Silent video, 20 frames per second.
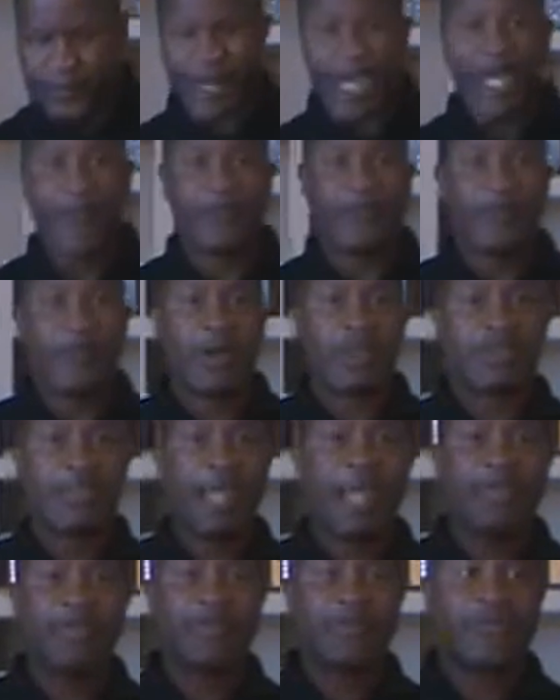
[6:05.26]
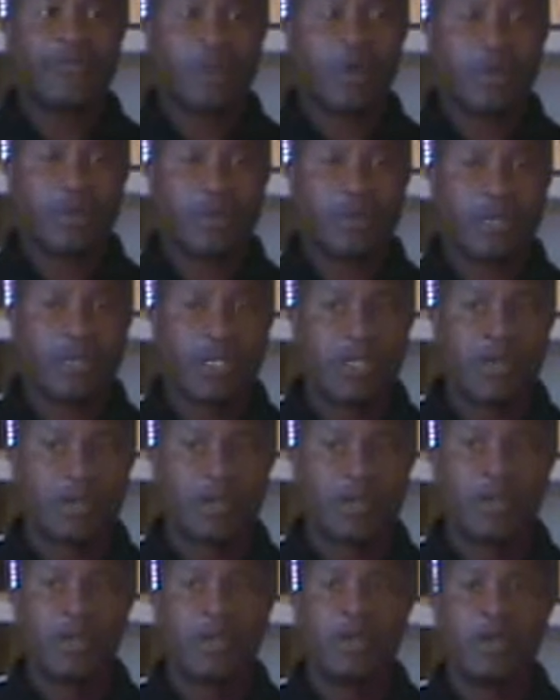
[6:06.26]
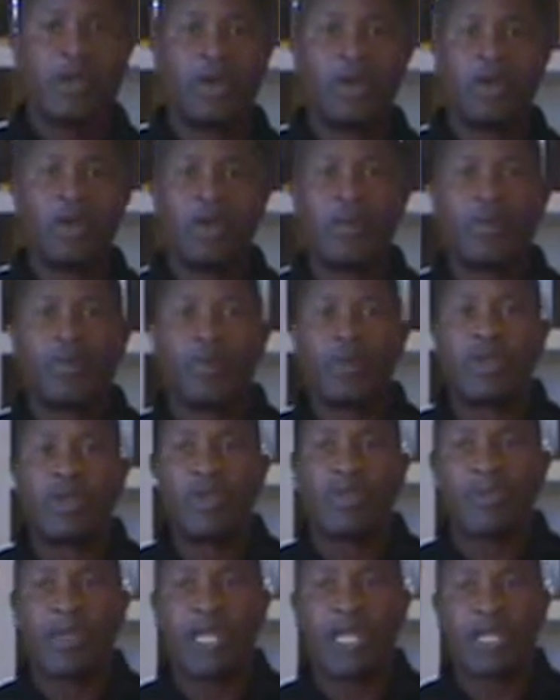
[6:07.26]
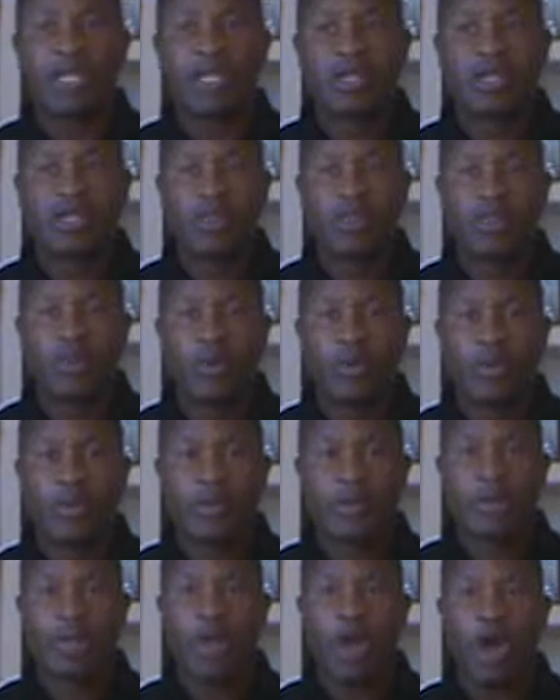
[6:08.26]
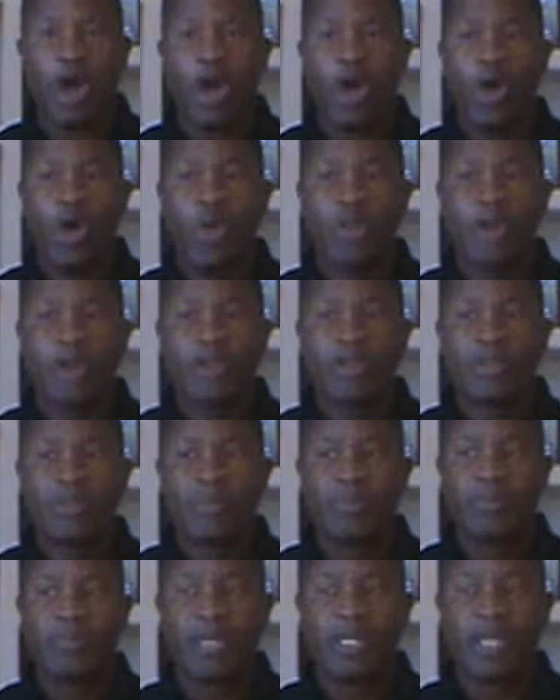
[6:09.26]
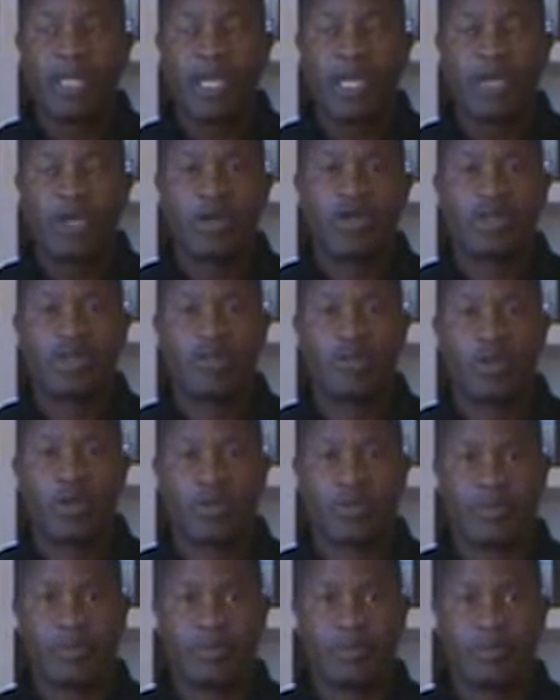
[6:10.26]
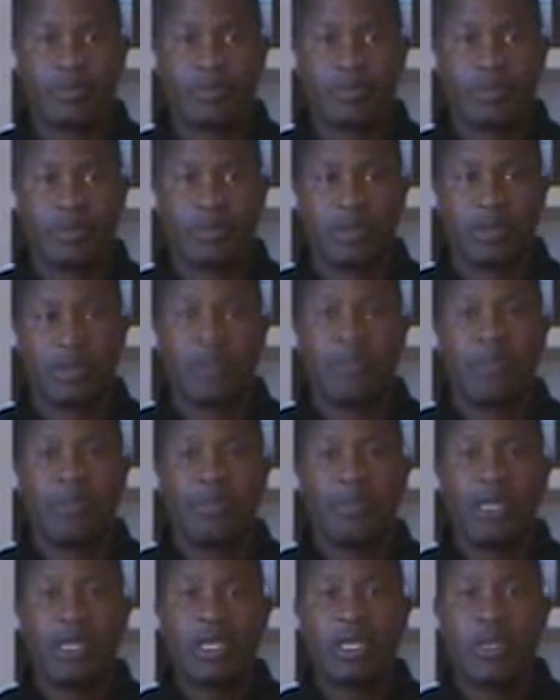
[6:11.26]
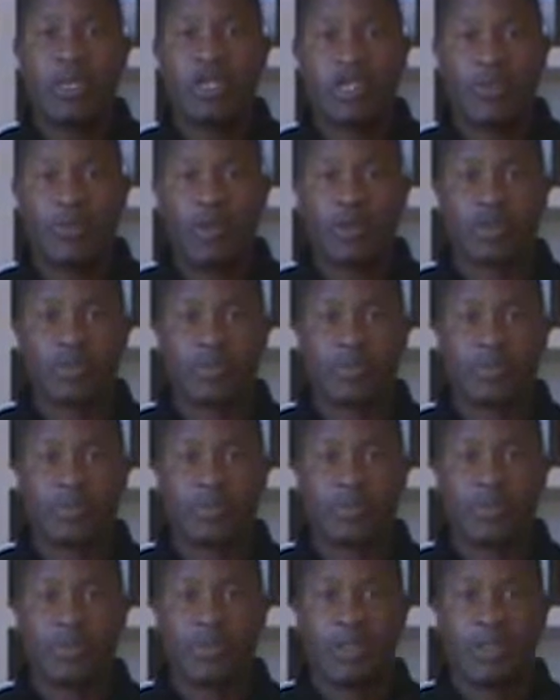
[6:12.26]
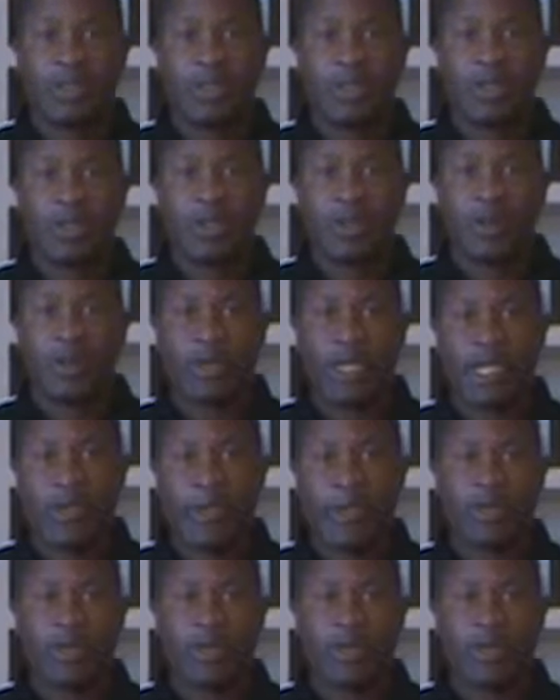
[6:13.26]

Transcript: And last but not least, when you're playing a sport, always be a good sportsman. Be a good sportsman. Okay?